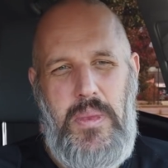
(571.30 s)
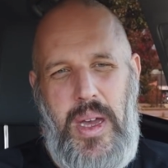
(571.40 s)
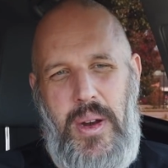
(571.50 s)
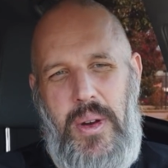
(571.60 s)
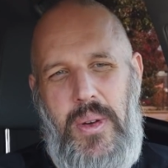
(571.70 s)

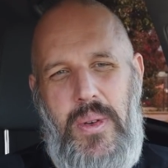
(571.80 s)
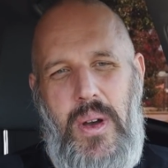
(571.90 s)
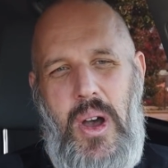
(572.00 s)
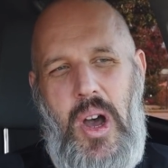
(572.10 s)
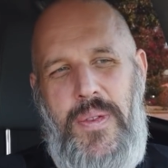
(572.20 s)
I don't know,
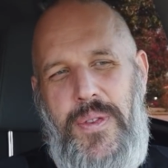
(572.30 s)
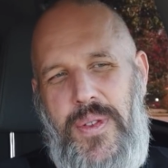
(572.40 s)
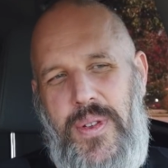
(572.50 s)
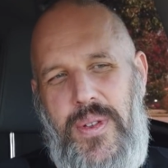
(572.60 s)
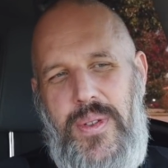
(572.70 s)

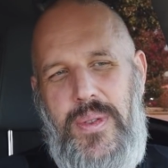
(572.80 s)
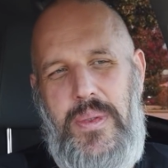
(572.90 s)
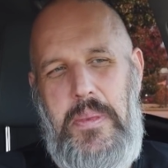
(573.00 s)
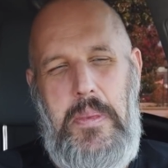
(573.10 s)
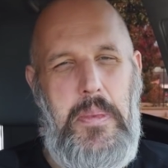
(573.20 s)

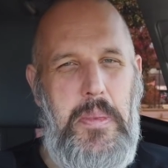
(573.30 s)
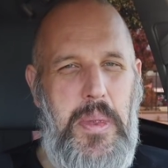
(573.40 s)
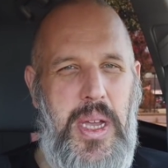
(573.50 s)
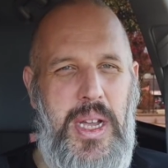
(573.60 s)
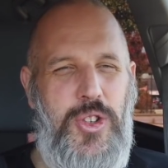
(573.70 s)

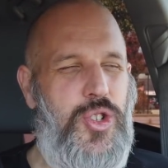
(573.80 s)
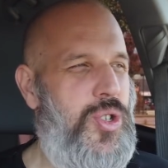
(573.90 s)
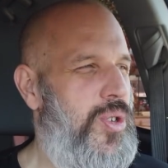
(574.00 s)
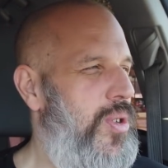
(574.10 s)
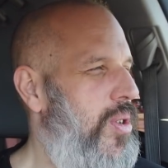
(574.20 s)

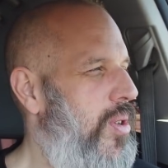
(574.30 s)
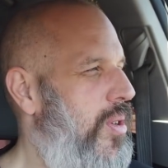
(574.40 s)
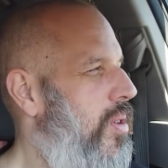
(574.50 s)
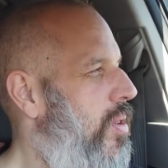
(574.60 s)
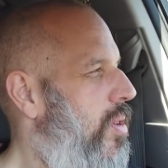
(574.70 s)
off-ish.
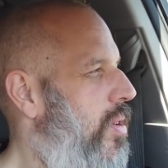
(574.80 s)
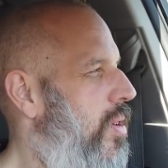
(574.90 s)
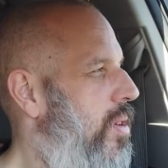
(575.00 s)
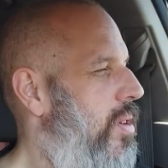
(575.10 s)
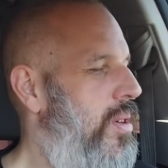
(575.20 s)

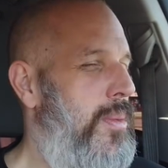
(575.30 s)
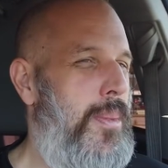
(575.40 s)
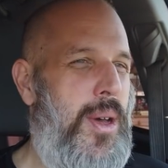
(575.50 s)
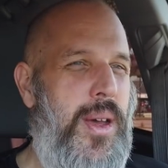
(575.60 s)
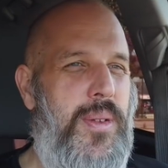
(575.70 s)

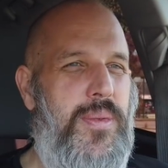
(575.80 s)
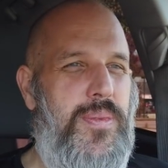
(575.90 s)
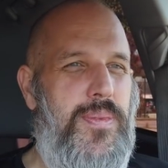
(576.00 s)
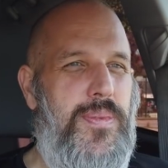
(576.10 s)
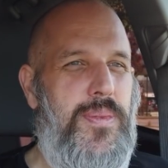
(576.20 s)
But,
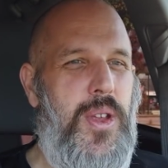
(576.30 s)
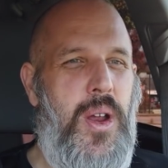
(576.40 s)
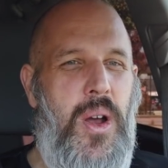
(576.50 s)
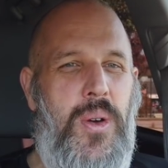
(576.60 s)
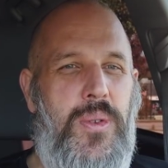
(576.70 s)
you
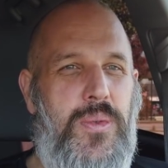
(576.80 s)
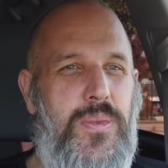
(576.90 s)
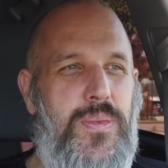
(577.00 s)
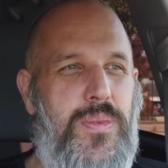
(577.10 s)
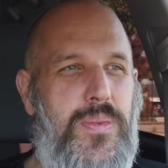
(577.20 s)
know,
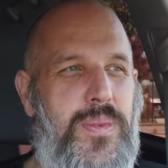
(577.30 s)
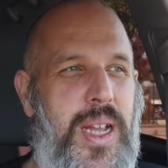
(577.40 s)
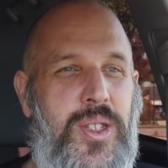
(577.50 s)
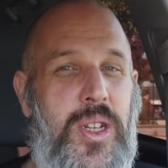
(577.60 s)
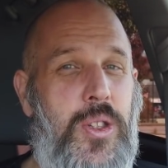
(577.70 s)

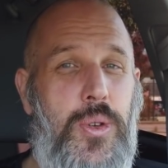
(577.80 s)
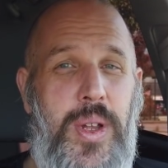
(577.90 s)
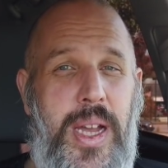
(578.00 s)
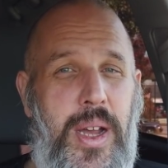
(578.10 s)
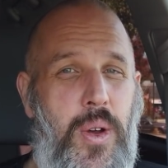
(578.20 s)
that's
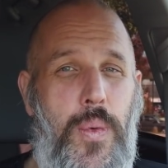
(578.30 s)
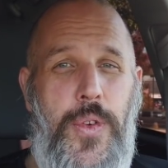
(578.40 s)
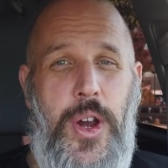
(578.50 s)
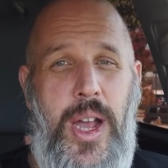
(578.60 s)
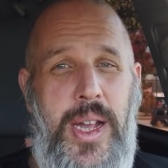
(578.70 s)
including an
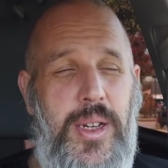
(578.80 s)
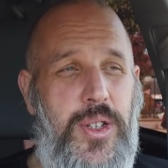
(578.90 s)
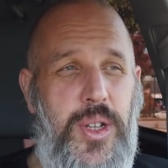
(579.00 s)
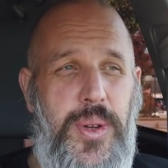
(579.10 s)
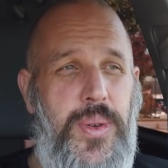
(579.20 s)
overnight
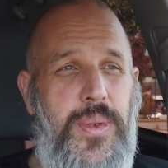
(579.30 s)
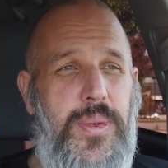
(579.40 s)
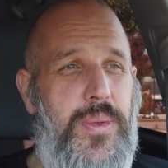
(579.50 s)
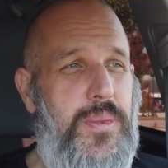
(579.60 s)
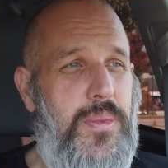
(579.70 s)
too.
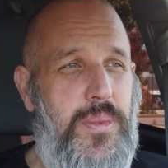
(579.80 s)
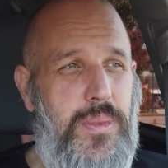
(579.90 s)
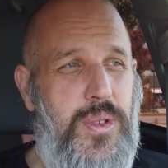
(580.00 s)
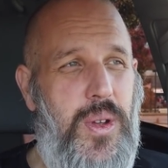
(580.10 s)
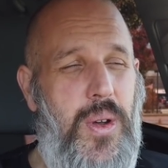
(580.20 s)

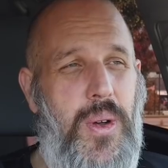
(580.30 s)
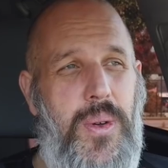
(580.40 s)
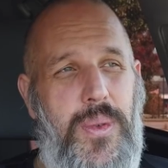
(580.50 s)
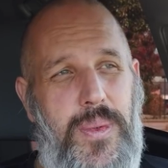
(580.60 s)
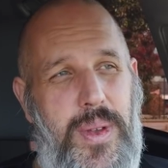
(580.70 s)

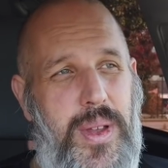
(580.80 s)
So